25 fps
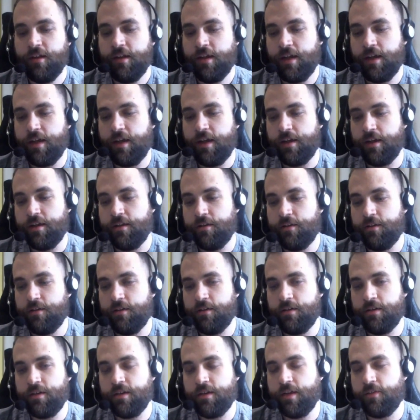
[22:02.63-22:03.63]

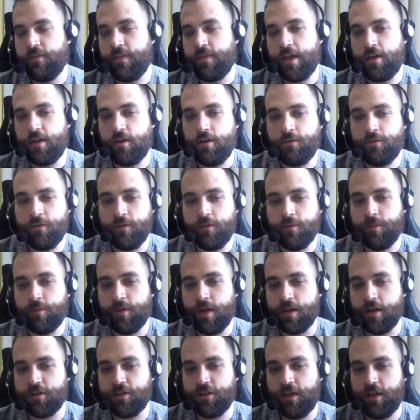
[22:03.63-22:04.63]
and get that off of the
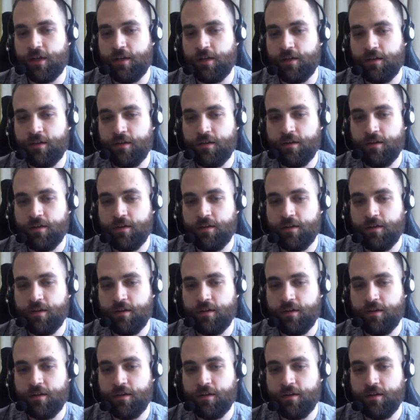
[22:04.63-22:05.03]
blockchain.